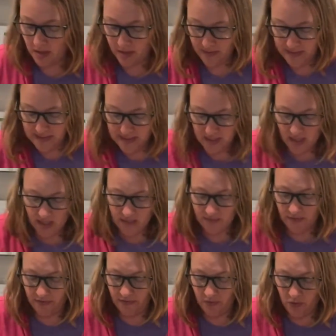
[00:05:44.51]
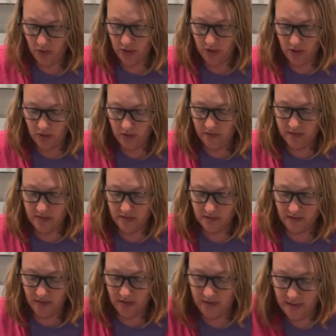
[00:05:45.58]
This calls for 4 cloves of
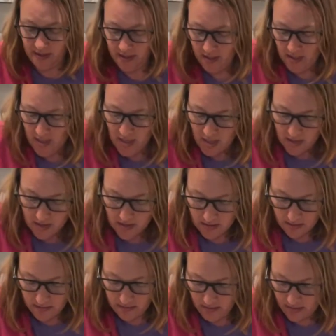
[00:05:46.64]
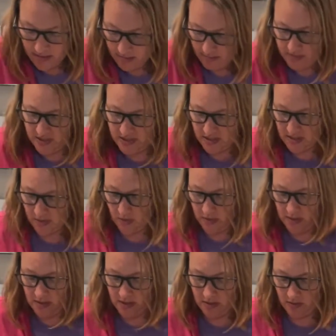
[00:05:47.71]
garlic. So I'm just
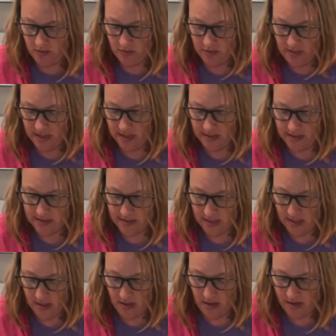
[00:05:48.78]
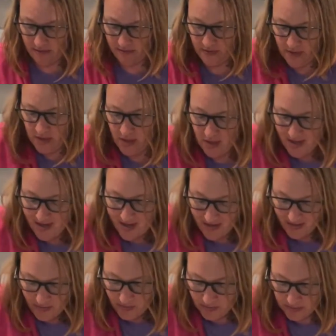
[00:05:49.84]
going to take the skin off
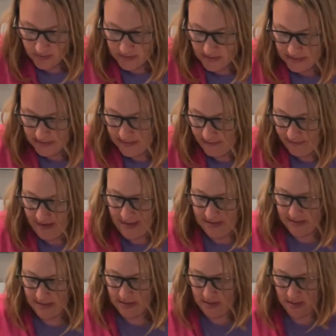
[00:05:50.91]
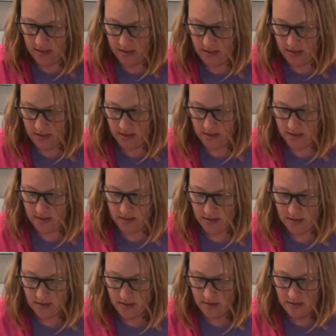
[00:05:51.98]
really fast,
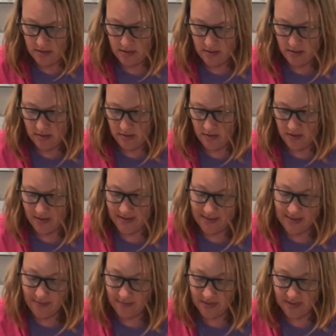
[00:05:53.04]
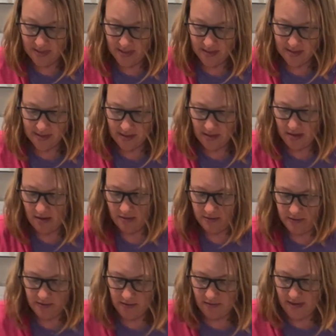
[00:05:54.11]
or attempt to take the skin off
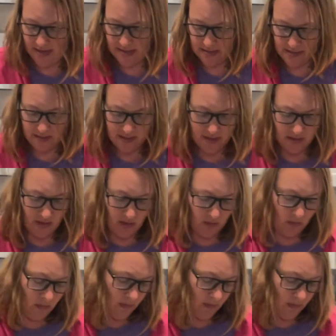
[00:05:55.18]
really fast. This is all.